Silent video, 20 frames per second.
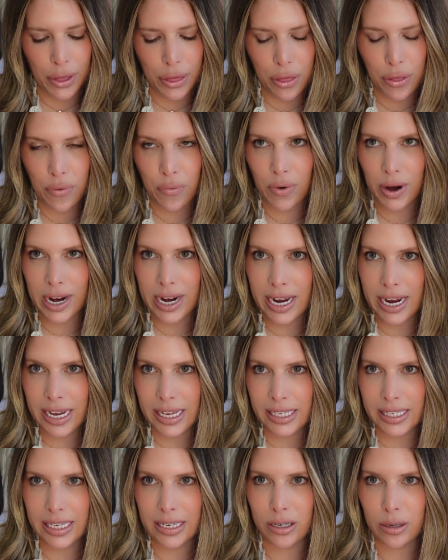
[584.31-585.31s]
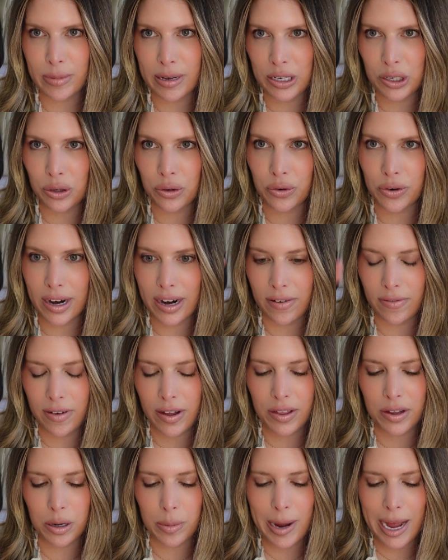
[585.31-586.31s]
3 sentimental
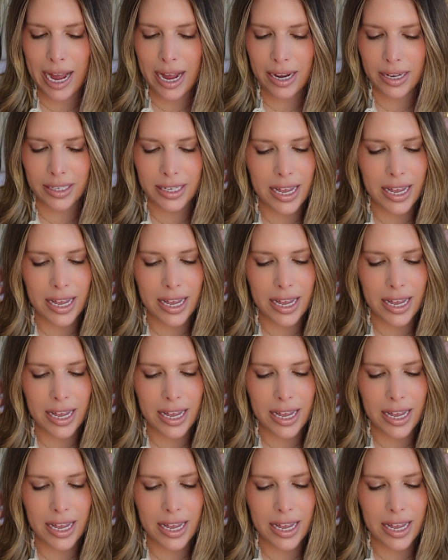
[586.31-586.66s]
grandfathered bags.